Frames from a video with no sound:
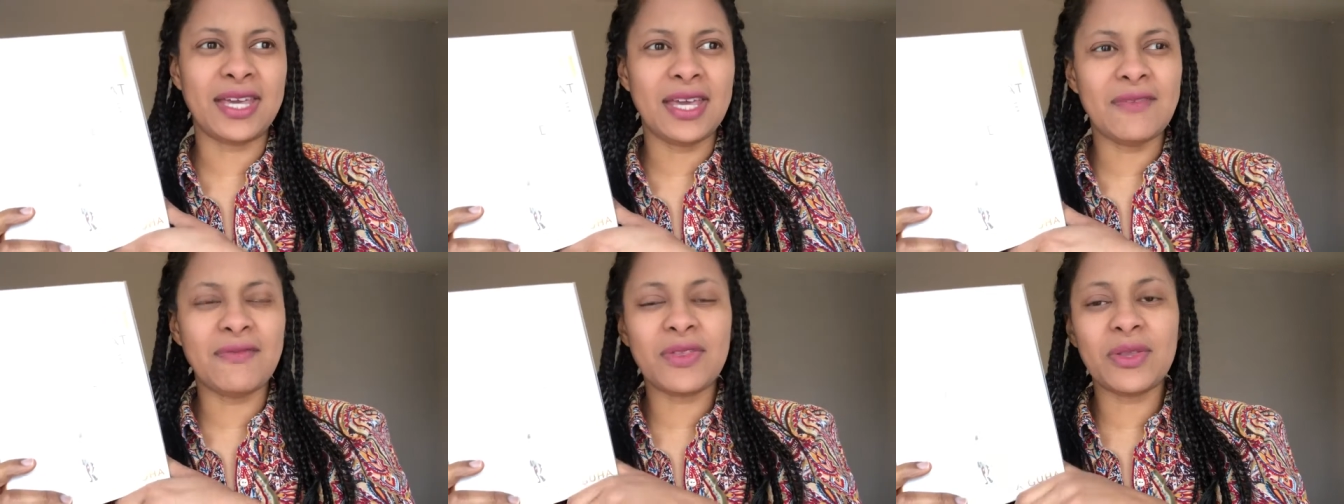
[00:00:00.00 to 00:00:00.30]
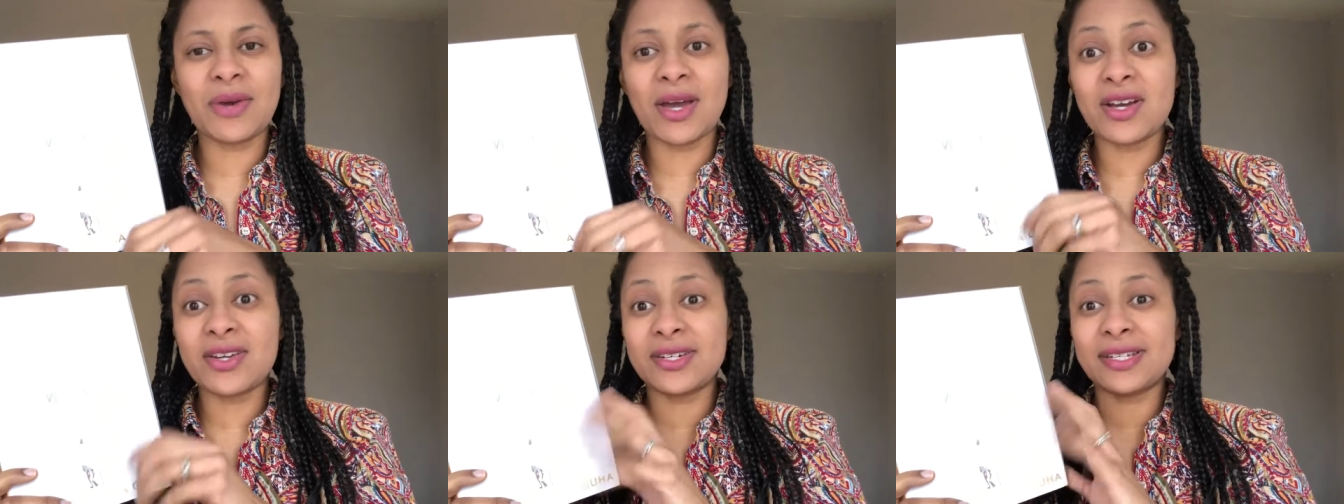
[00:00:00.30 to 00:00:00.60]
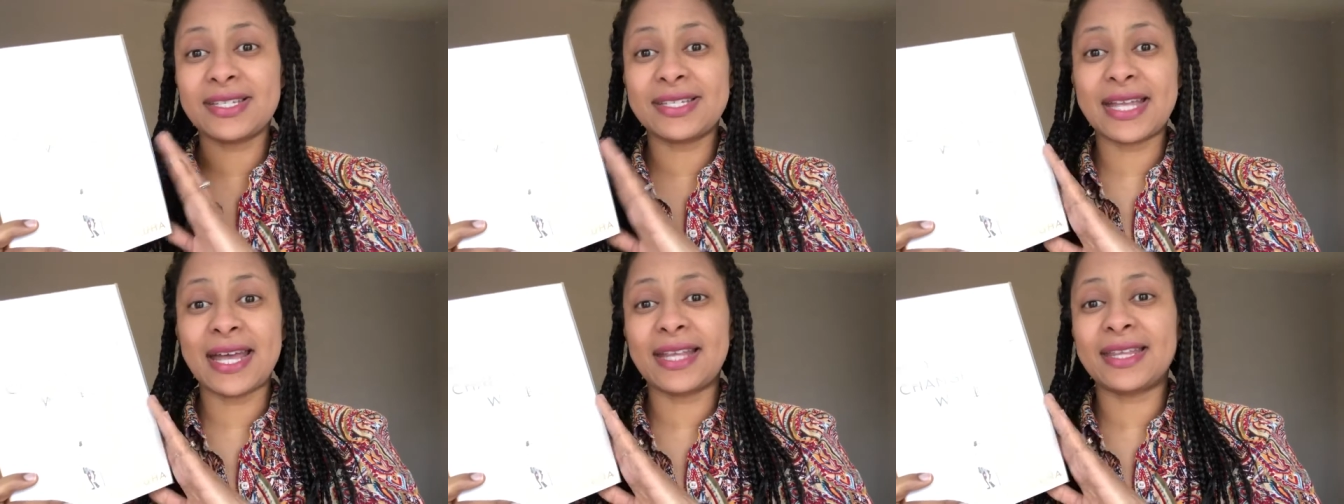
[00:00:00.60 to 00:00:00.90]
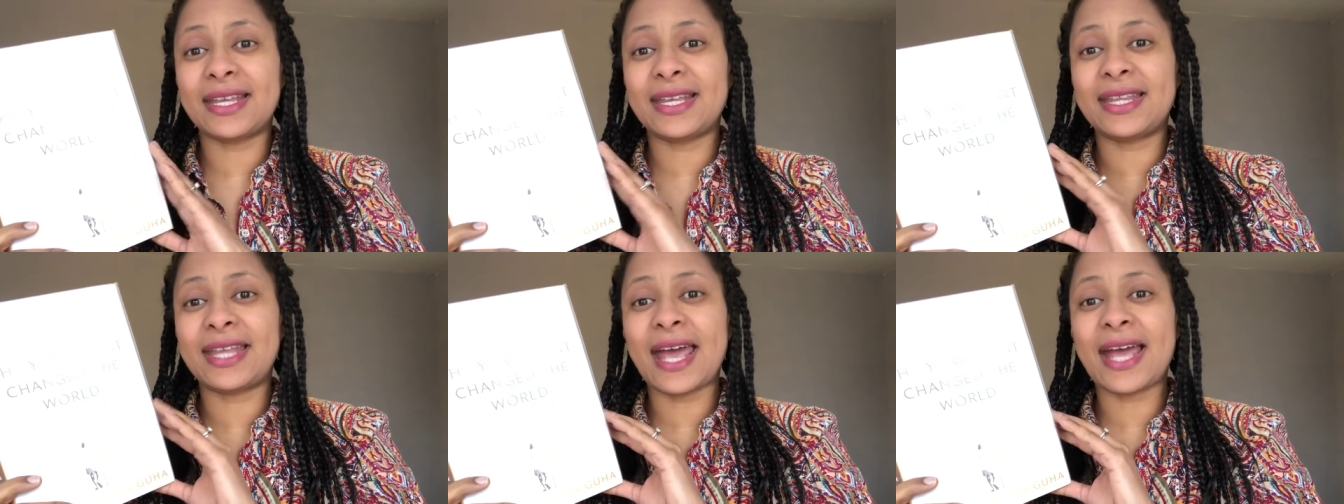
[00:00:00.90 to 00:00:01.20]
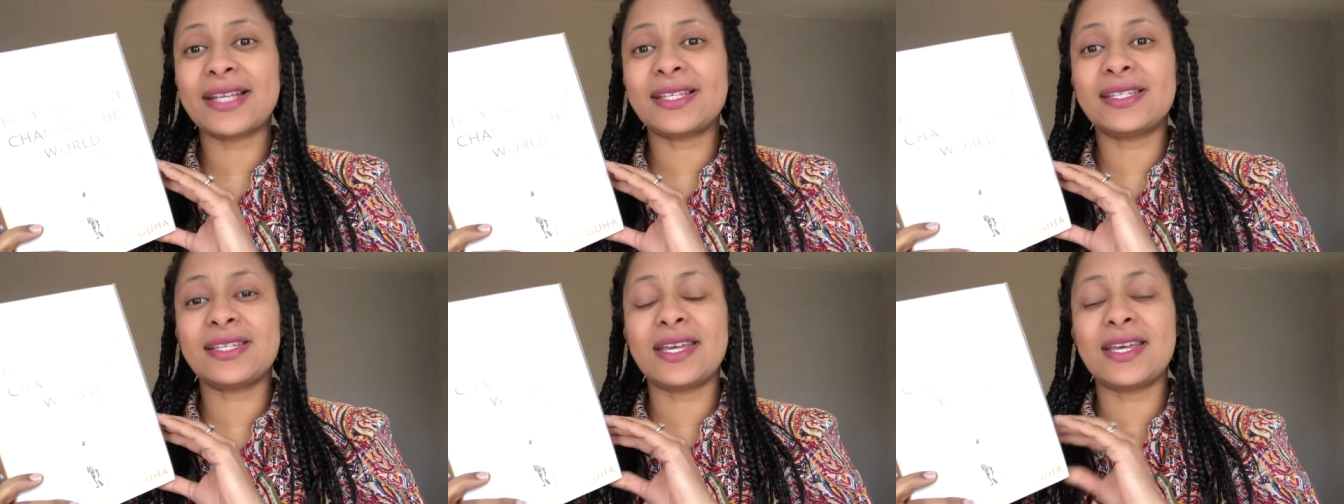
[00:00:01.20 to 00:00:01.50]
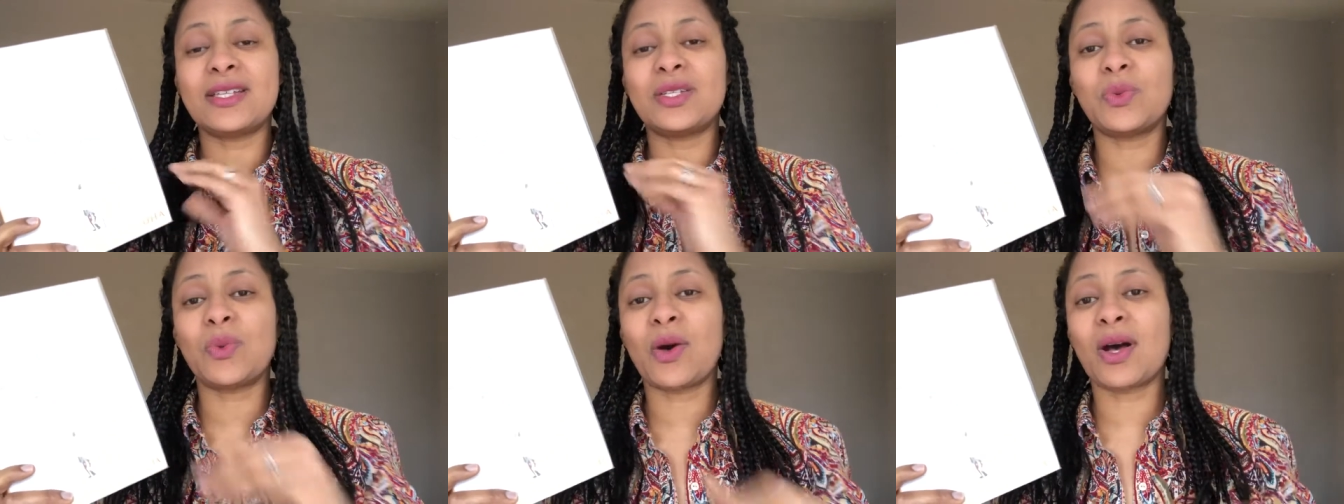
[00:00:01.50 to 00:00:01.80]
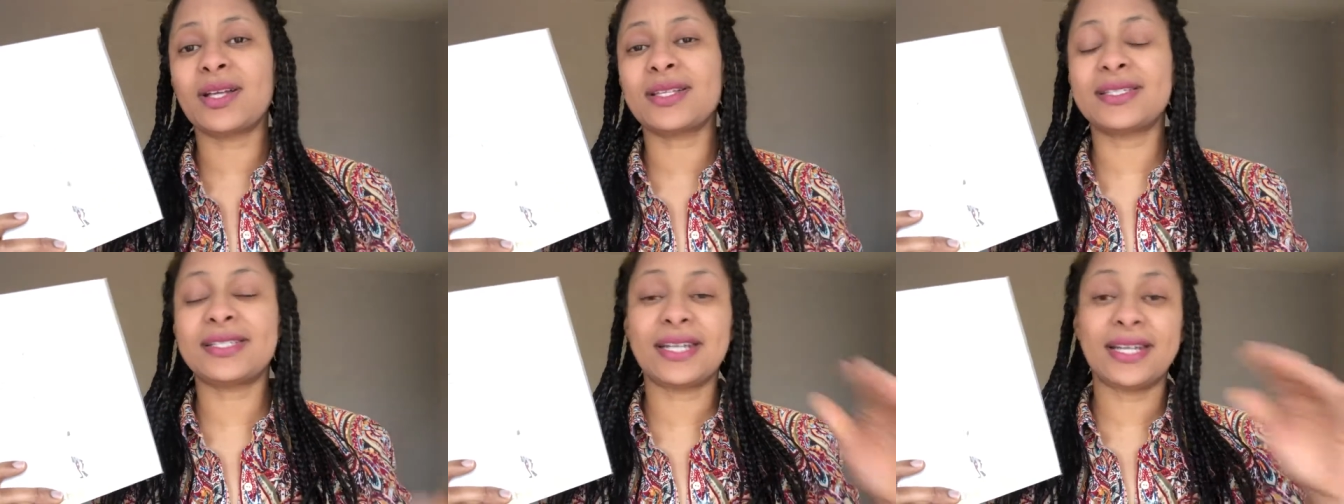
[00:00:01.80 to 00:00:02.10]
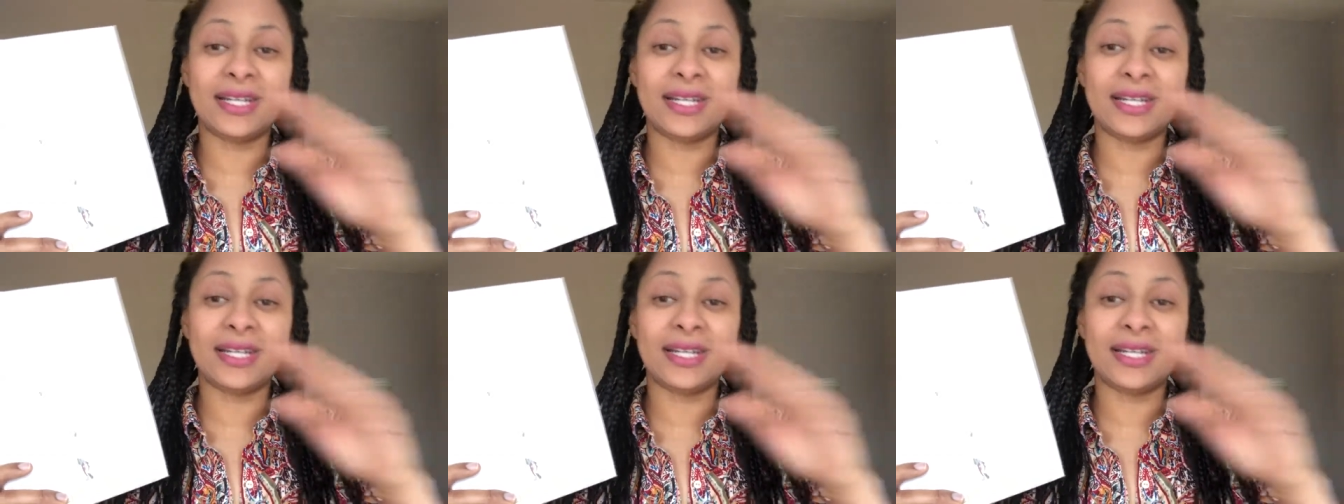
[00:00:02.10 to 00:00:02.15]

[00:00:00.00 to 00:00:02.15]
even though I understand that that is what